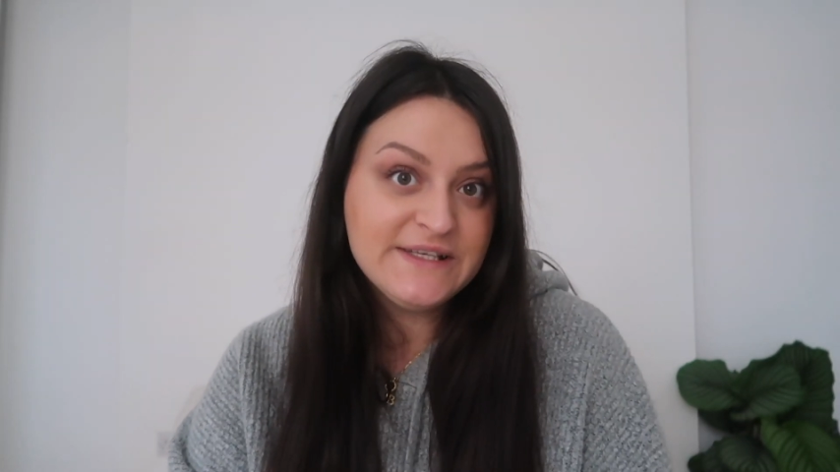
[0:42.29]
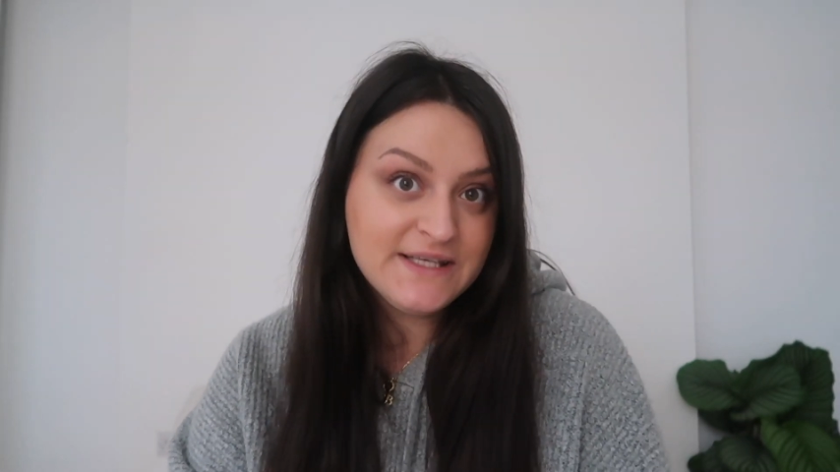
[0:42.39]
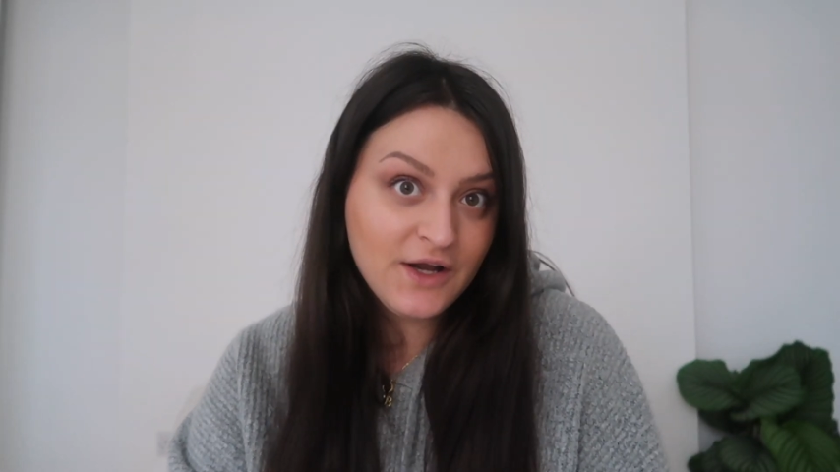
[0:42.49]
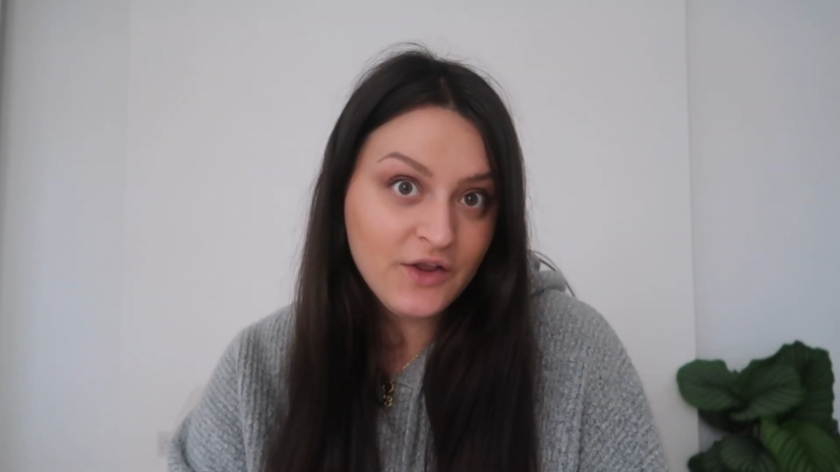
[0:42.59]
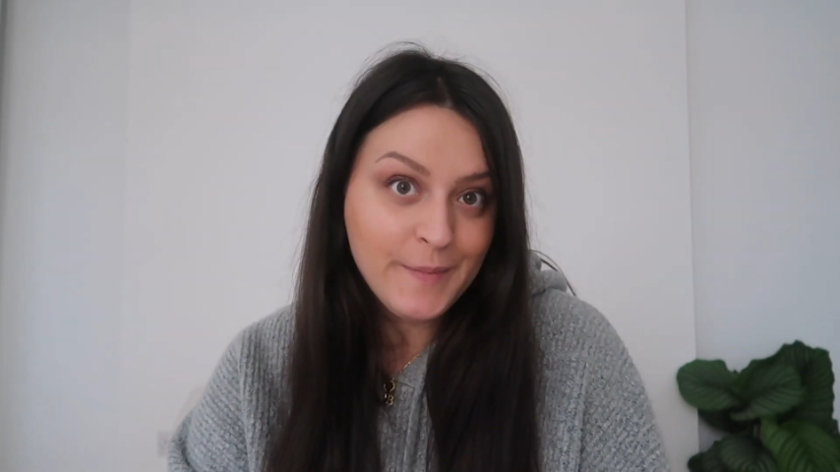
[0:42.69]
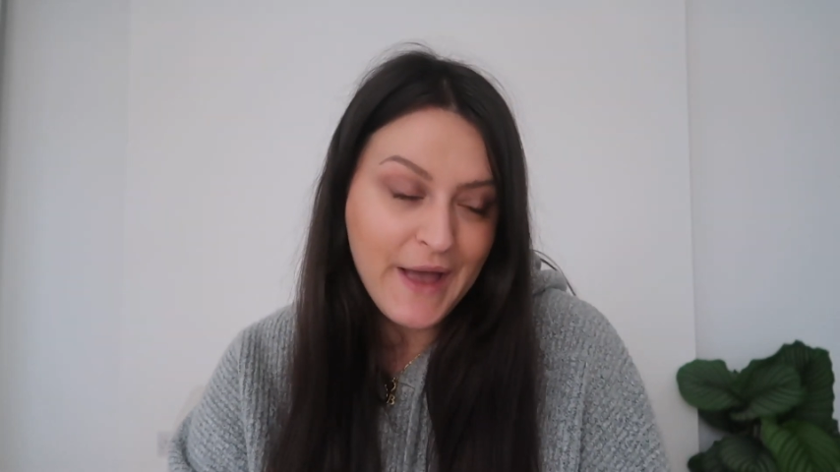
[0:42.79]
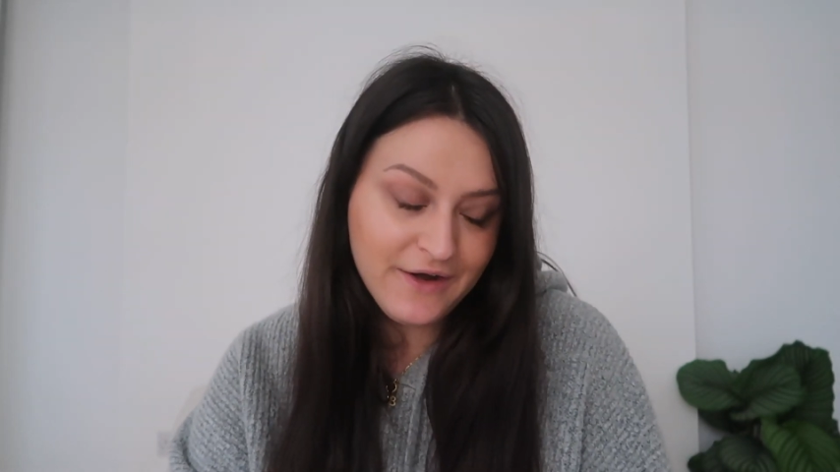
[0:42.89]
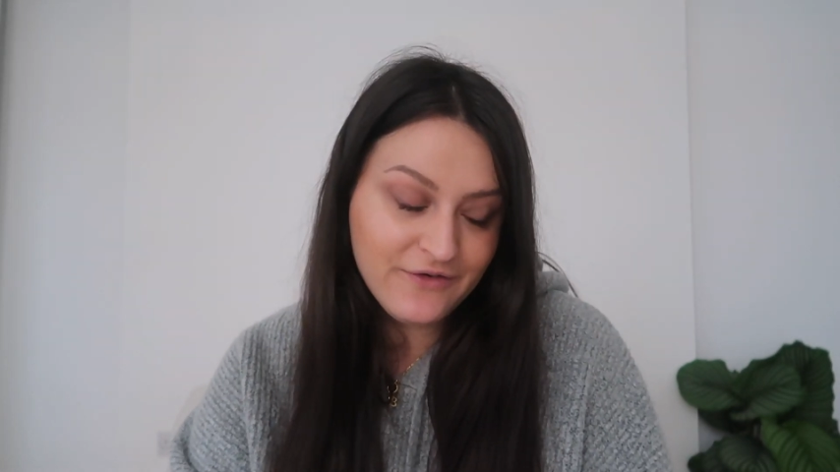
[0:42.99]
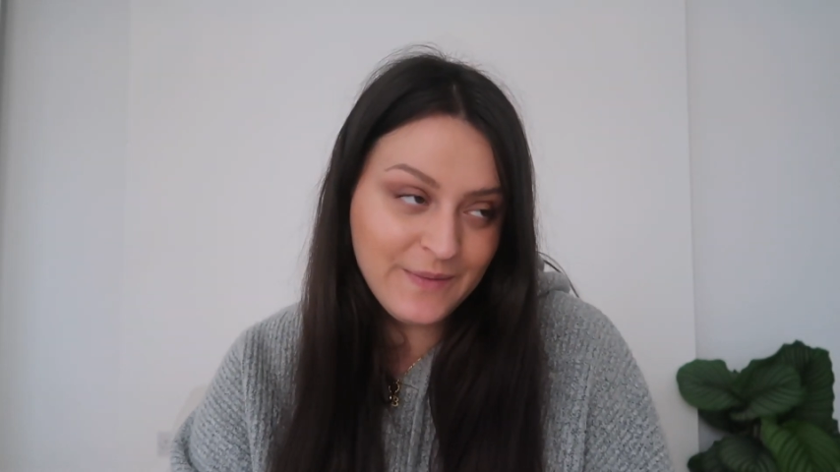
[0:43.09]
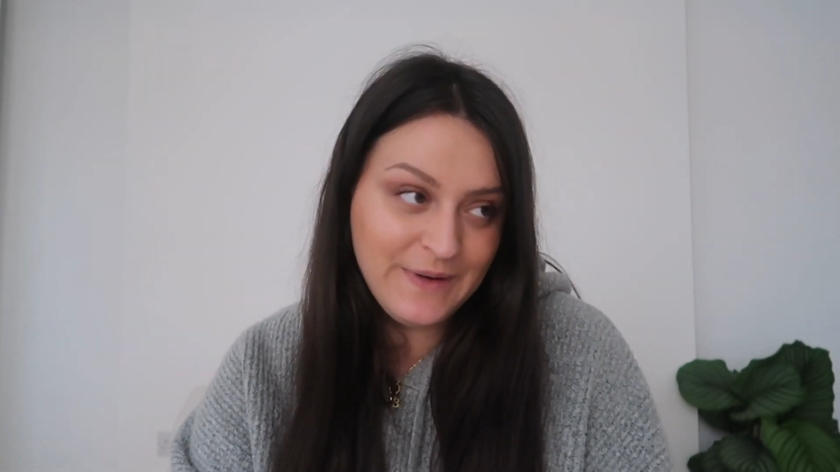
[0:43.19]
sitting on the
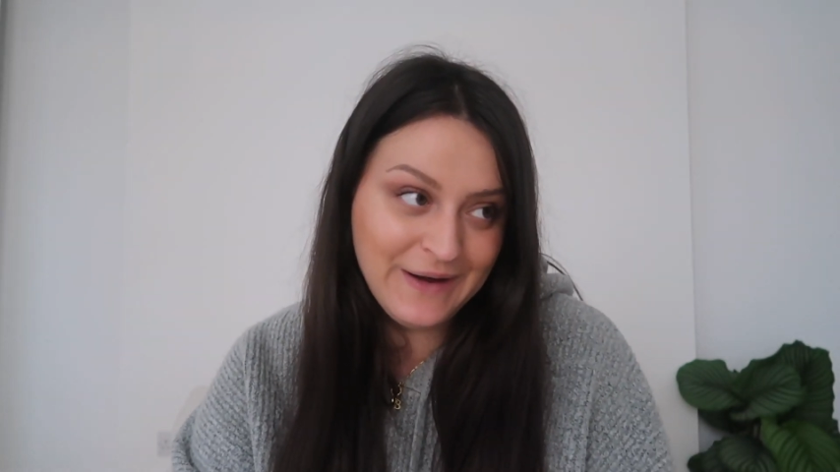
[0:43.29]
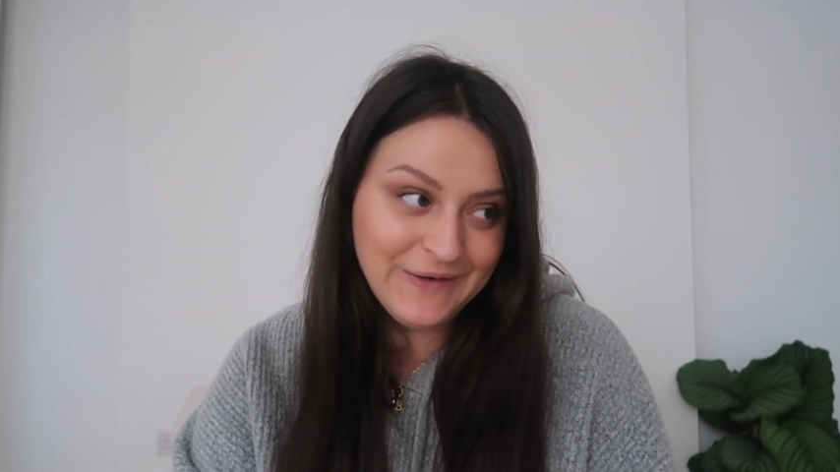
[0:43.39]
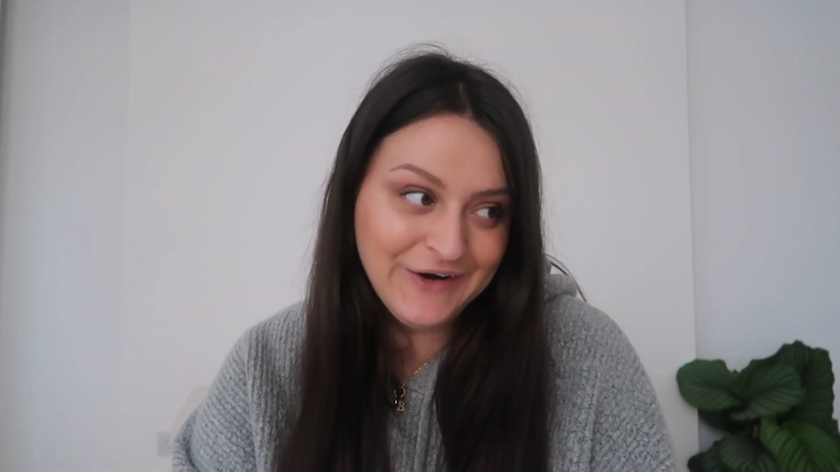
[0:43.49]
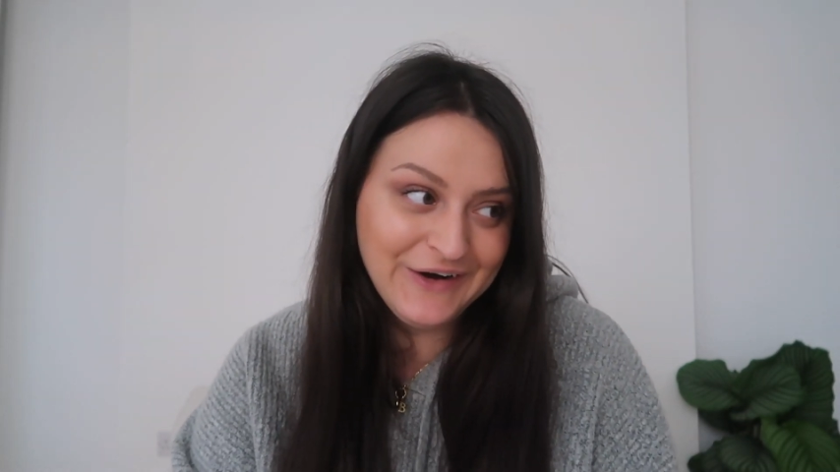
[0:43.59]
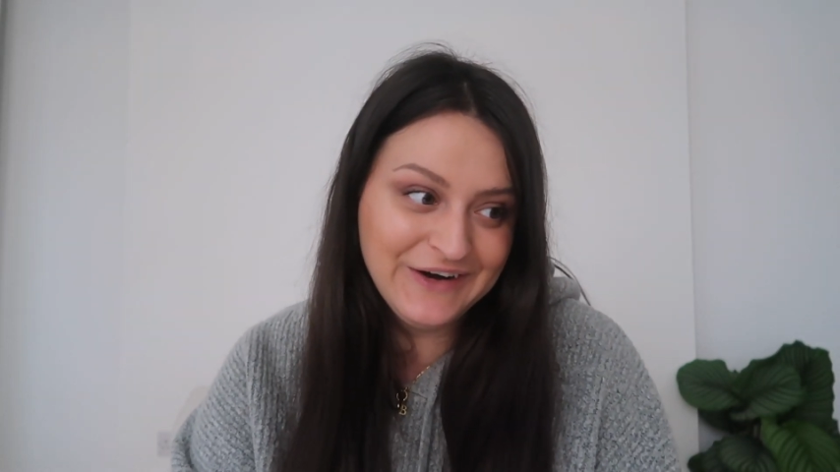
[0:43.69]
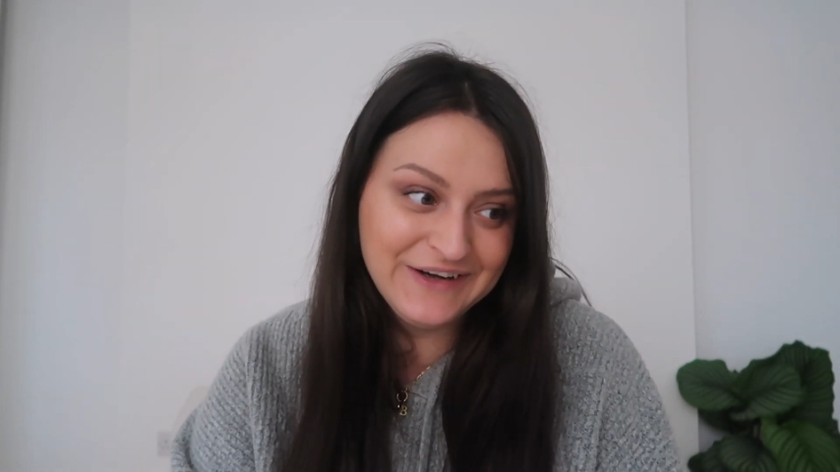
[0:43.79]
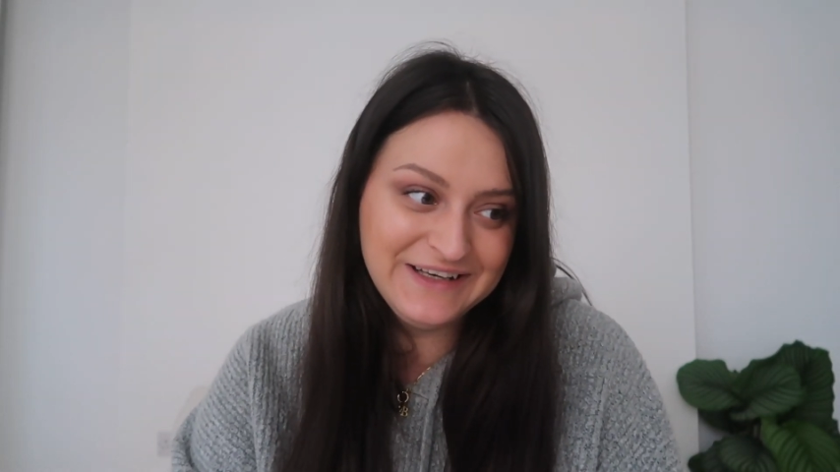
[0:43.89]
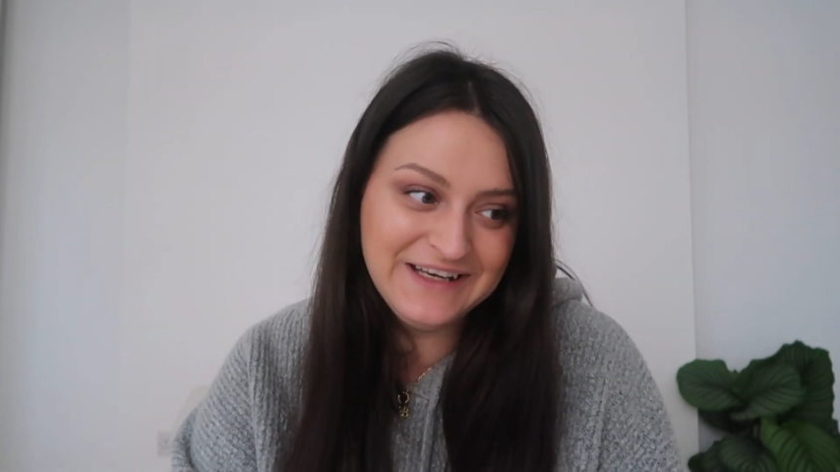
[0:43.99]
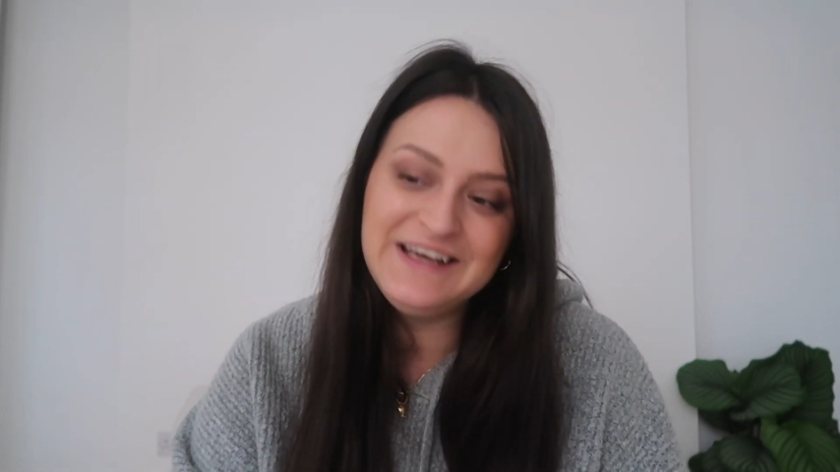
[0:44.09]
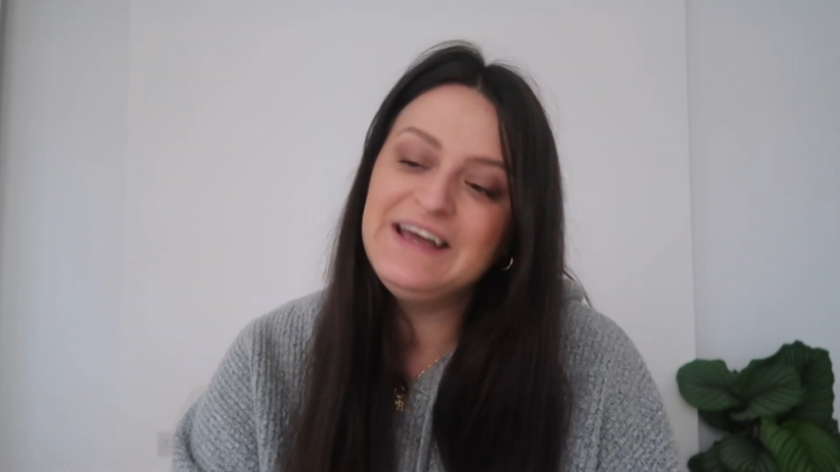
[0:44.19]
bed from now on.